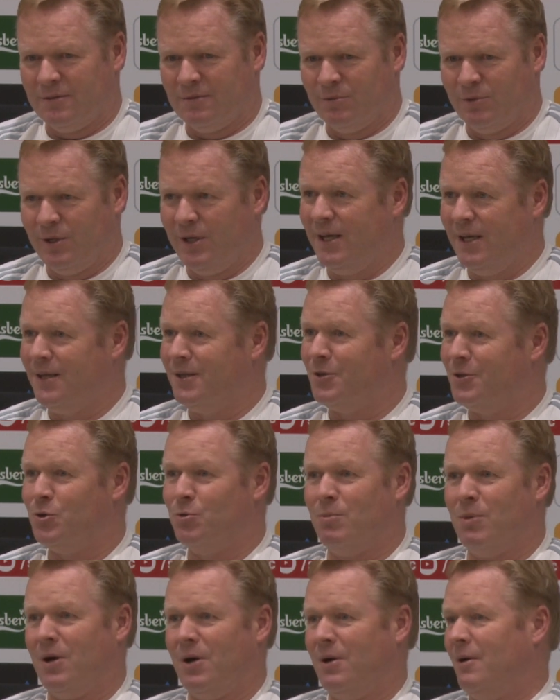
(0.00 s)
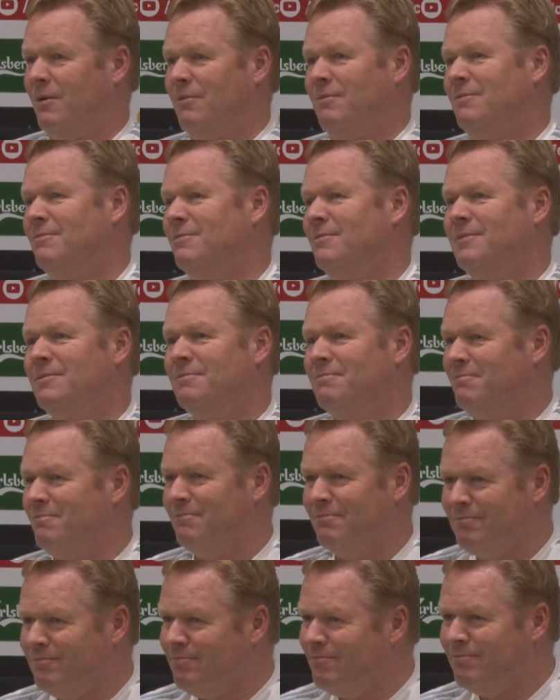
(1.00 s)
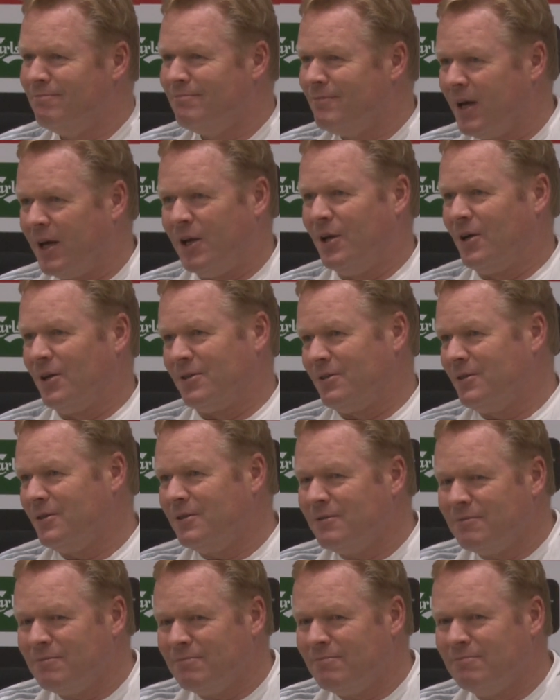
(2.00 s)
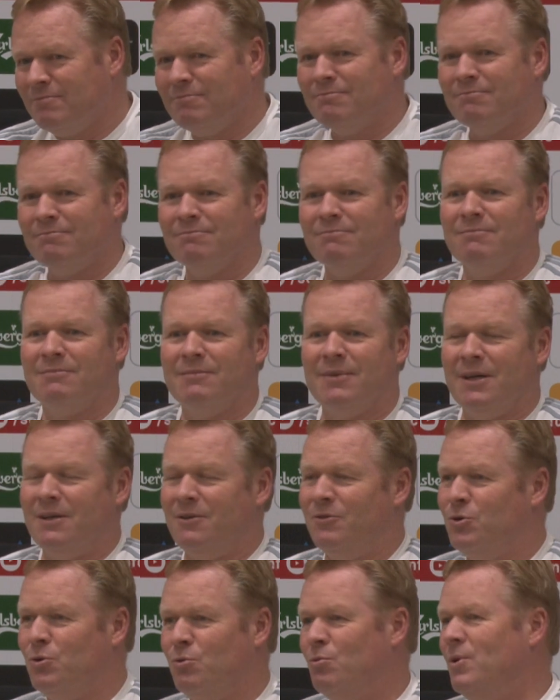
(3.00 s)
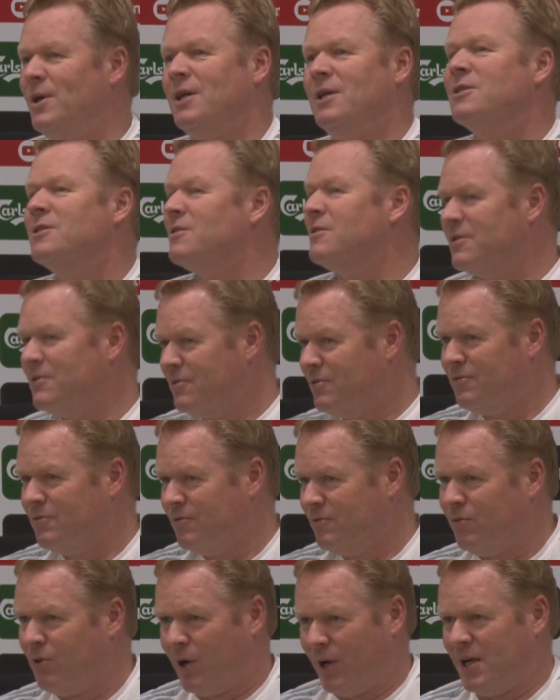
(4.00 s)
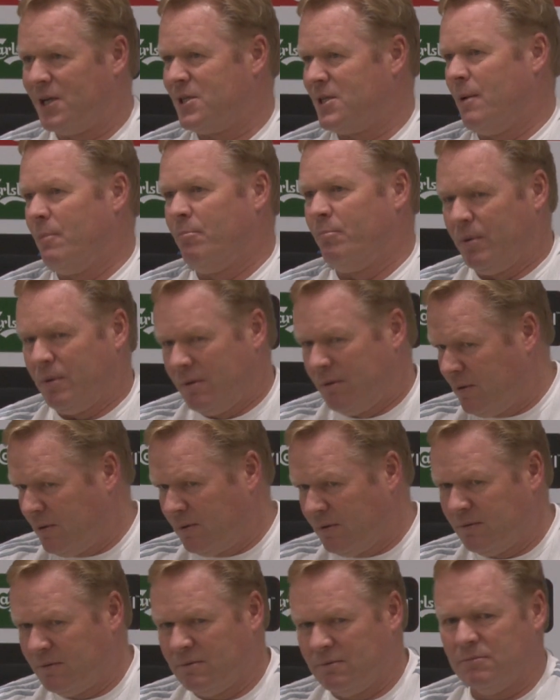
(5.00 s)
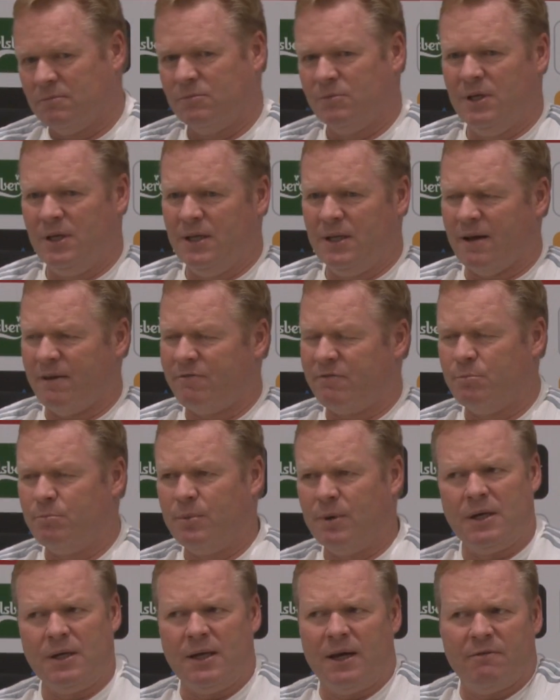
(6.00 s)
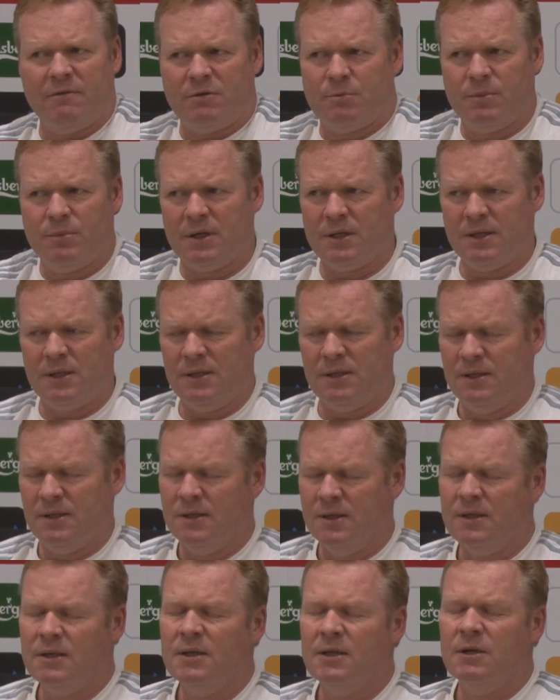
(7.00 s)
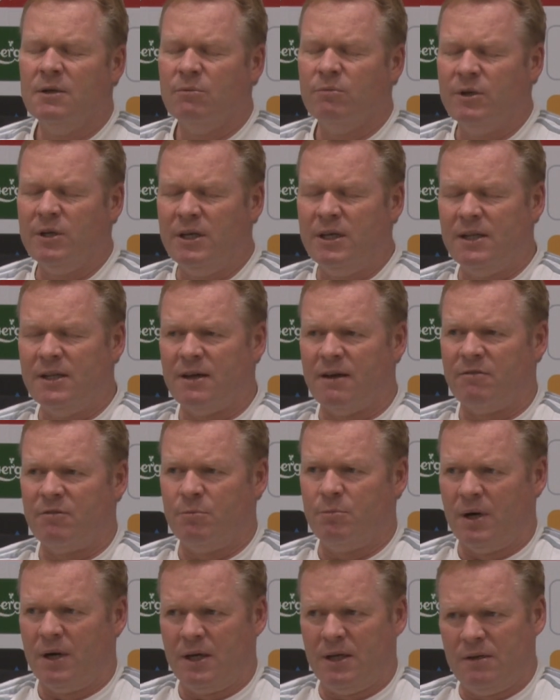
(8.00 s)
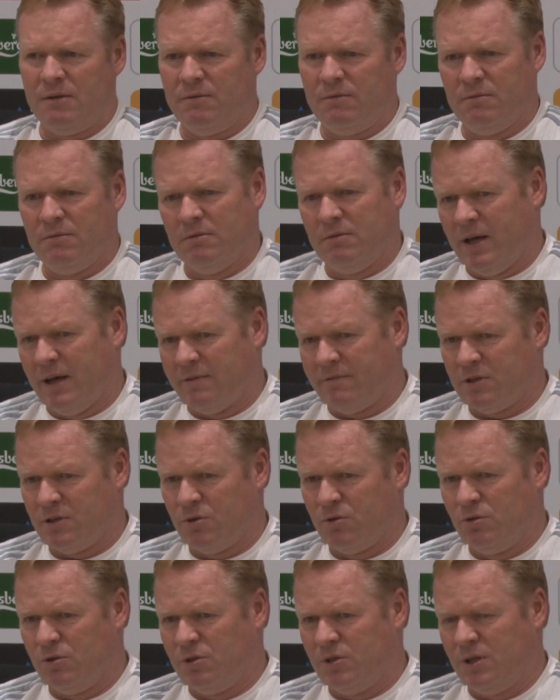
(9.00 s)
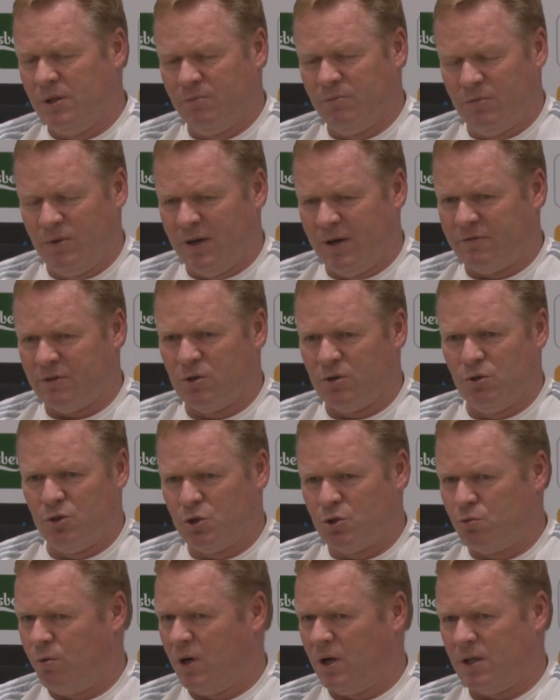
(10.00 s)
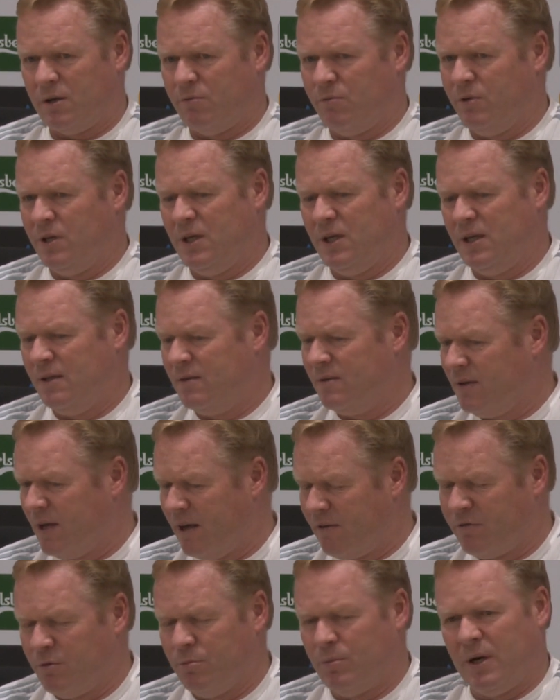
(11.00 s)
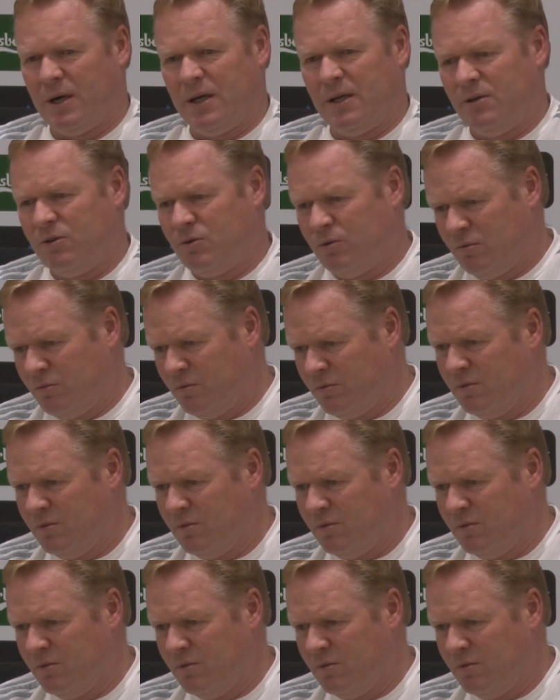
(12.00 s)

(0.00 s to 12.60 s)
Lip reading: We need it tomorrow and not in 2 weeks, for example. We need everybody, everybody. We need everybody. We have a good team, we have a good squad, and we need everybody to.